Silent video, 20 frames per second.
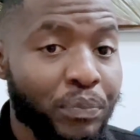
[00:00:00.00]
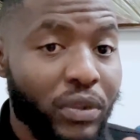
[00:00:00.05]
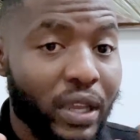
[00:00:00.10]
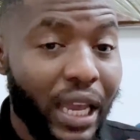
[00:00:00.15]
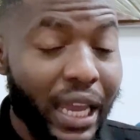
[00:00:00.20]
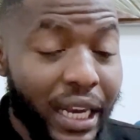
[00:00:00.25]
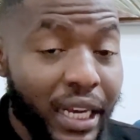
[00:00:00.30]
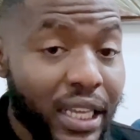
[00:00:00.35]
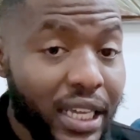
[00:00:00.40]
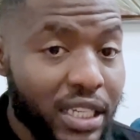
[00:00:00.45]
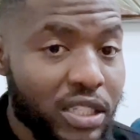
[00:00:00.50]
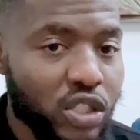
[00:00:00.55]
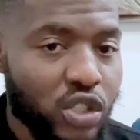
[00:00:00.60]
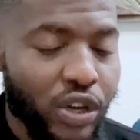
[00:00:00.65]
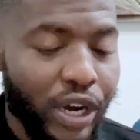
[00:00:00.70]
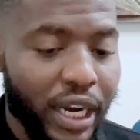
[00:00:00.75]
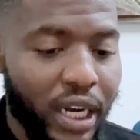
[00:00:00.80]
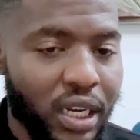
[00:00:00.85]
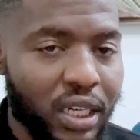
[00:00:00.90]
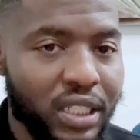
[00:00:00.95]
in his
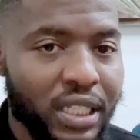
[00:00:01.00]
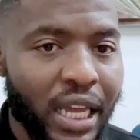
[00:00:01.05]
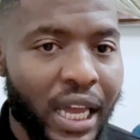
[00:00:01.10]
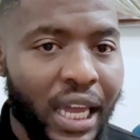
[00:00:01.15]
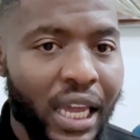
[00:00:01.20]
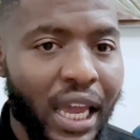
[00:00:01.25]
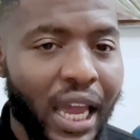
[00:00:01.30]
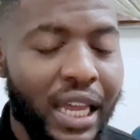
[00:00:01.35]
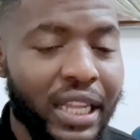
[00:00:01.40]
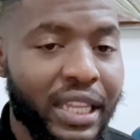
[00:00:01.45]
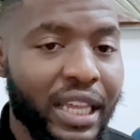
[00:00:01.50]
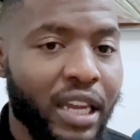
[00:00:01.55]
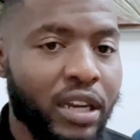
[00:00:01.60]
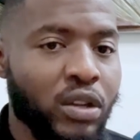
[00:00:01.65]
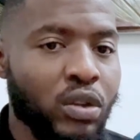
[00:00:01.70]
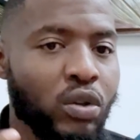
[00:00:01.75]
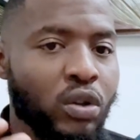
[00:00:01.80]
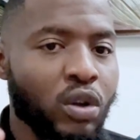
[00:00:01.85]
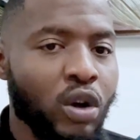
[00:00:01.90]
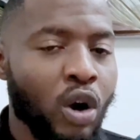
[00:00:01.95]
trading day, and then
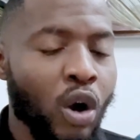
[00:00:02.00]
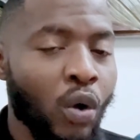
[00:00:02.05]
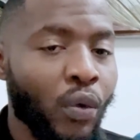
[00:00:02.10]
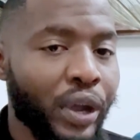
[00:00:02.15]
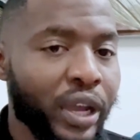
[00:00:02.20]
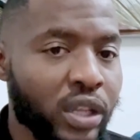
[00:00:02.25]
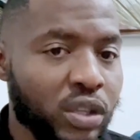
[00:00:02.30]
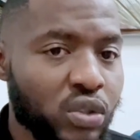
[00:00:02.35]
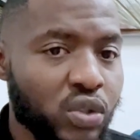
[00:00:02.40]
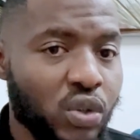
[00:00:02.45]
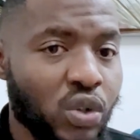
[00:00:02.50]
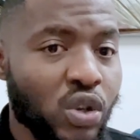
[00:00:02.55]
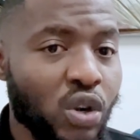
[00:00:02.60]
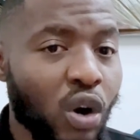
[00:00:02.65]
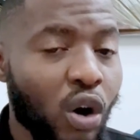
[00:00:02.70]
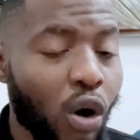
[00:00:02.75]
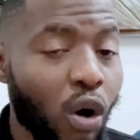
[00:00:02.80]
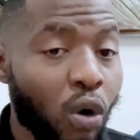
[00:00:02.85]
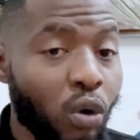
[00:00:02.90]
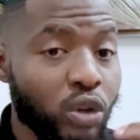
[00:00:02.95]
you go into
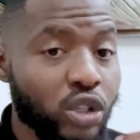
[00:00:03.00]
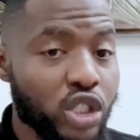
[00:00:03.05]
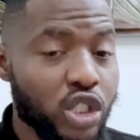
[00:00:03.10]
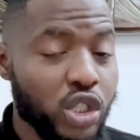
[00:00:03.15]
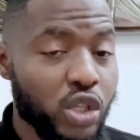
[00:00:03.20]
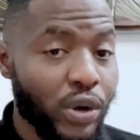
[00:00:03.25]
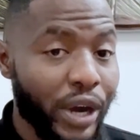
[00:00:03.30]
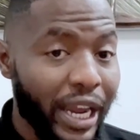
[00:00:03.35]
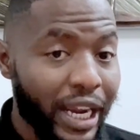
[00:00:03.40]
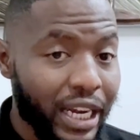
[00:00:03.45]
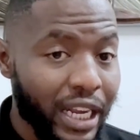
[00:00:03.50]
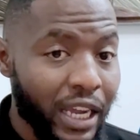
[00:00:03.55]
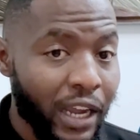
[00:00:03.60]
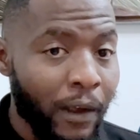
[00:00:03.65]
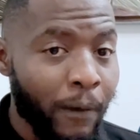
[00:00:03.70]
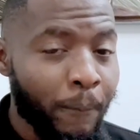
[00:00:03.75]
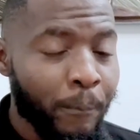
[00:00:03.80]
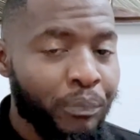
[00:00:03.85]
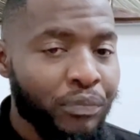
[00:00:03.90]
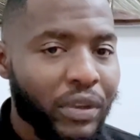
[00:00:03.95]
your own
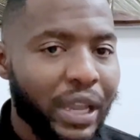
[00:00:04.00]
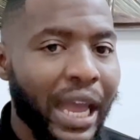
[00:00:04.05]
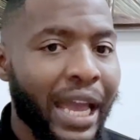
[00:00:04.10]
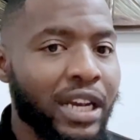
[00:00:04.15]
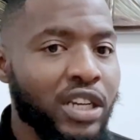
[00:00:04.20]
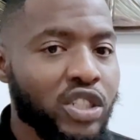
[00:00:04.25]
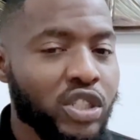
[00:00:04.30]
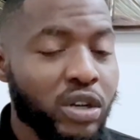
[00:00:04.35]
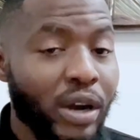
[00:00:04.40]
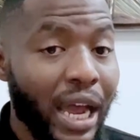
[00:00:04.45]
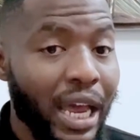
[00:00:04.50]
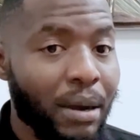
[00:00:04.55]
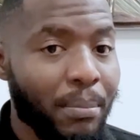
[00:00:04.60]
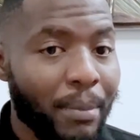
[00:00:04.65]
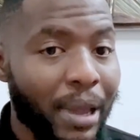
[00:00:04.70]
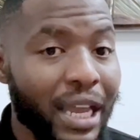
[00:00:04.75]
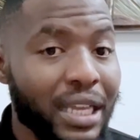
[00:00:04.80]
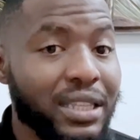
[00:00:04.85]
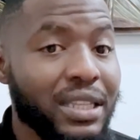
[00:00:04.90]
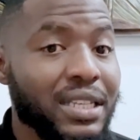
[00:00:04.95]
trading and try and
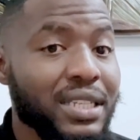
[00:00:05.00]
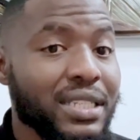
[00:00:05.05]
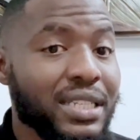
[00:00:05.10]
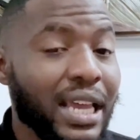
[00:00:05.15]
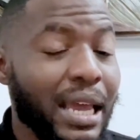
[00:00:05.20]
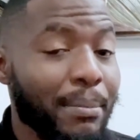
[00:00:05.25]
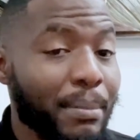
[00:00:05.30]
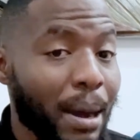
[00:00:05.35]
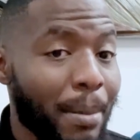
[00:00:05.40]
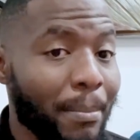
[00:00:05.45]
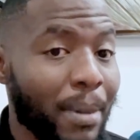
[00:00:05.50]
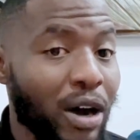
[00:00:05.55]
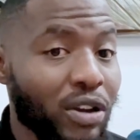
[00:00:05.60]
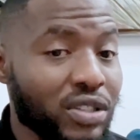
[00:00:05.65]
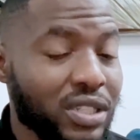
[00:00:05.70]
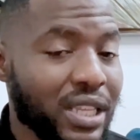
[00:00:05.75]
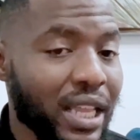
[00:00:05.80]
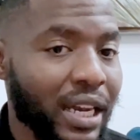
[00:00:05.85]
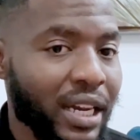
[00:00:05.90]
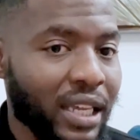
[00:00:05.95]
make the same
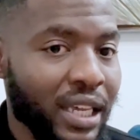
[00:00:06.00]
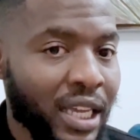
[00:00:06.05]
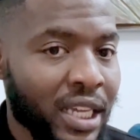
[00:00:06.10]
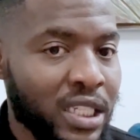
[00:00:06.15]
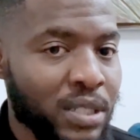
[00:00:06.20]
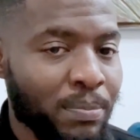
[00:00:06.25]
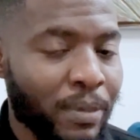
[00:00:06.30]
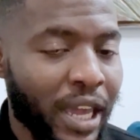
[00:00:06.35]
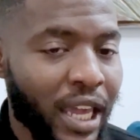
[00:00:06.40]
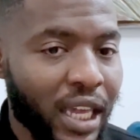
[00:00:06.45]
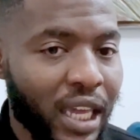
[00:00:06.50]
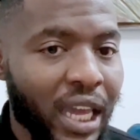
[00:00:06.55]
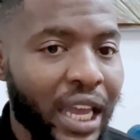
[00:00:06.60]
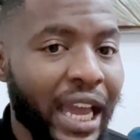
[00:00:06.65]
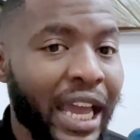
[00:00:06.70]
amounts that he is making,